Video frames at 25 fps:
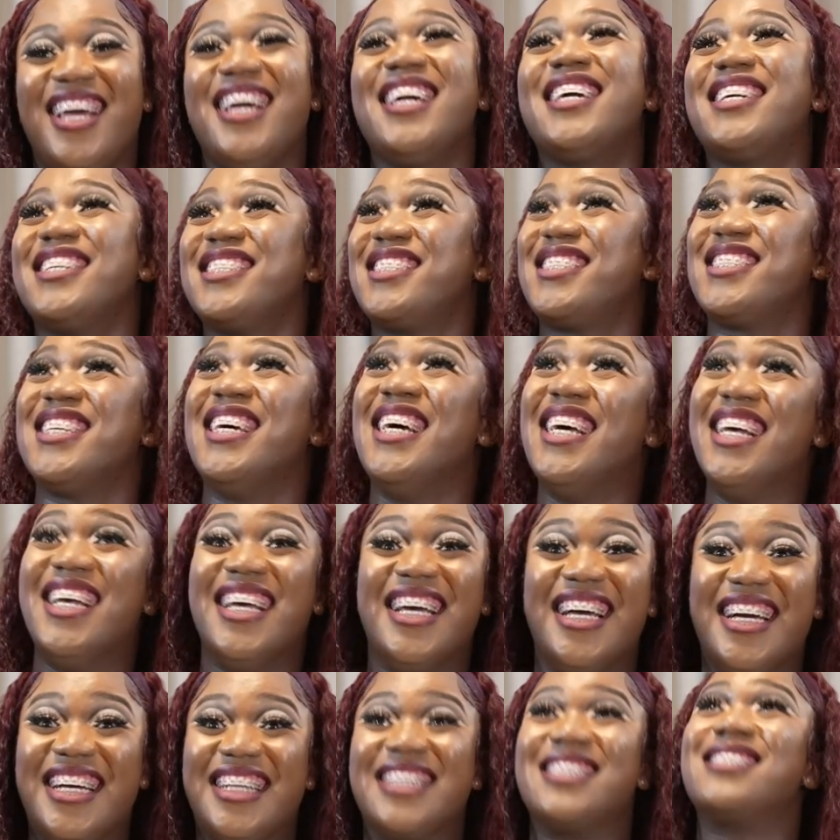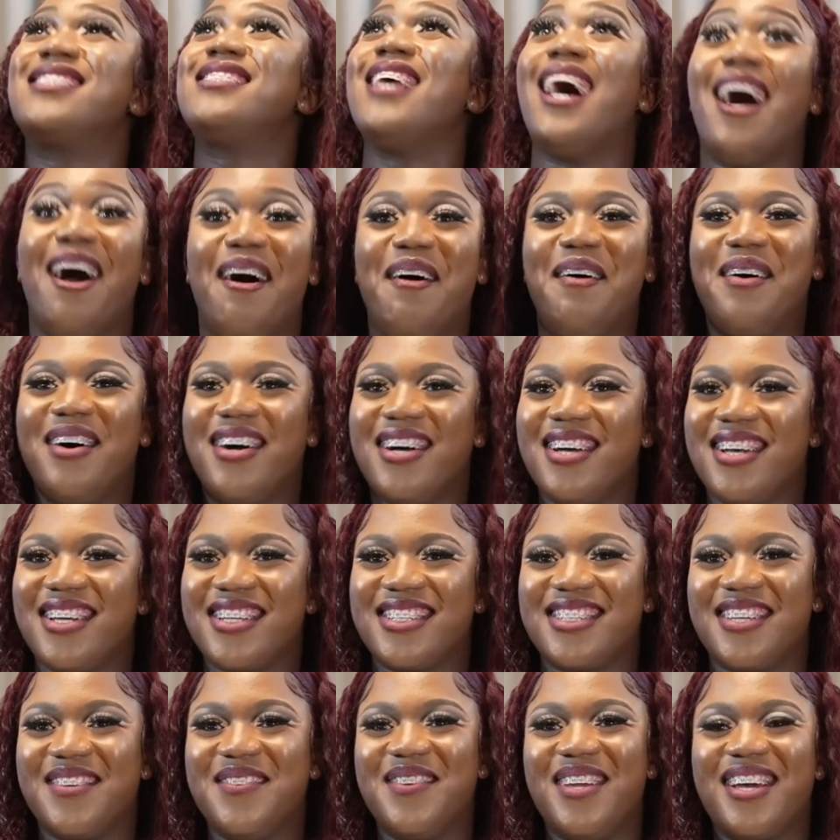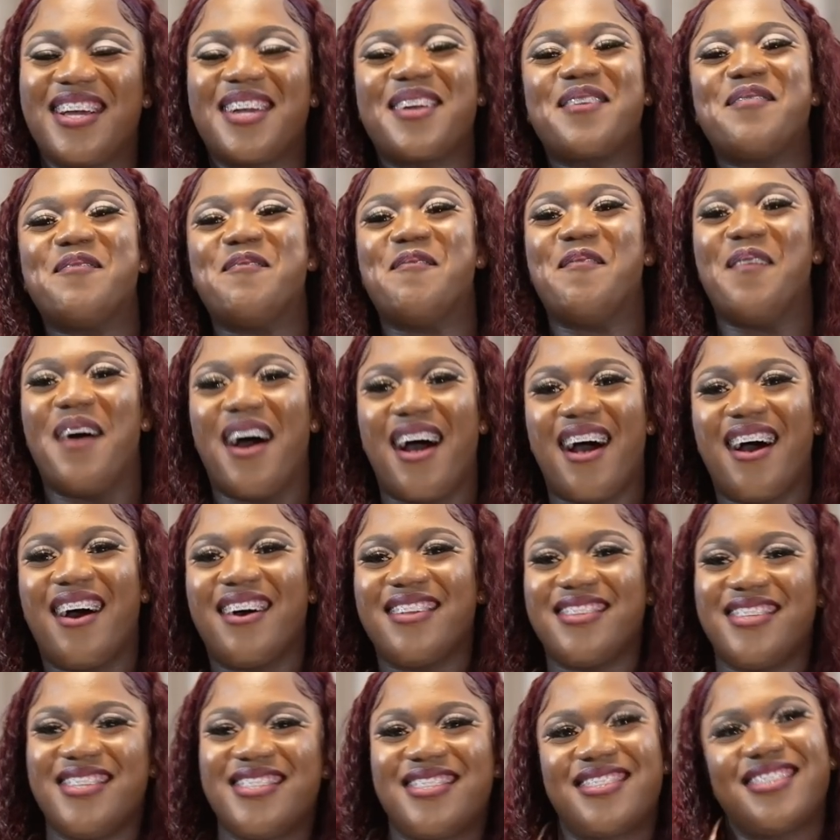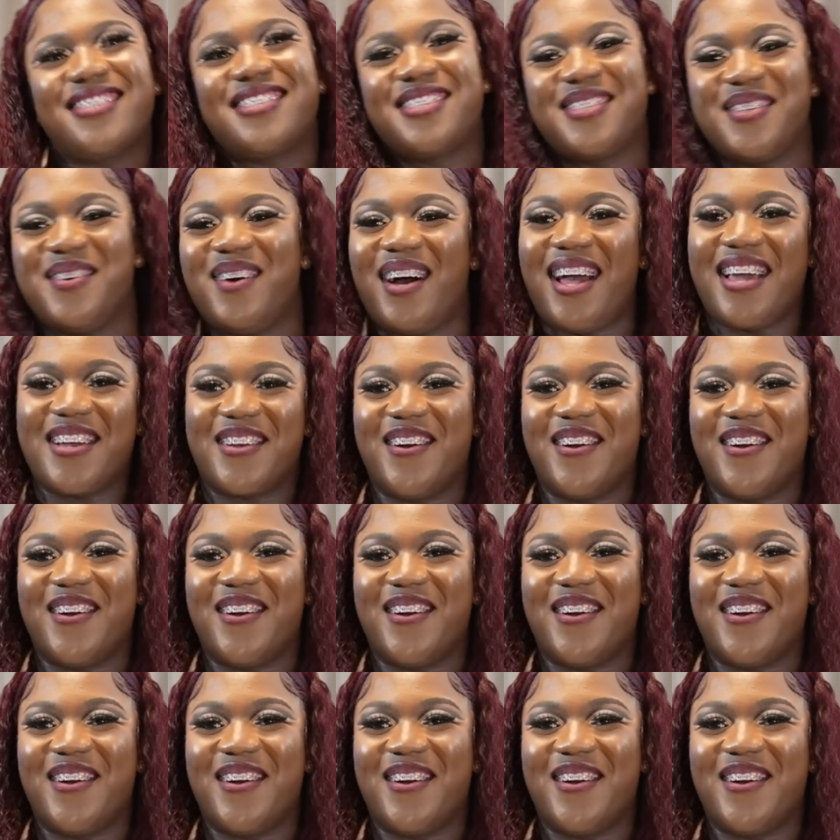Like, it's Towers. I'm like, wow, this is so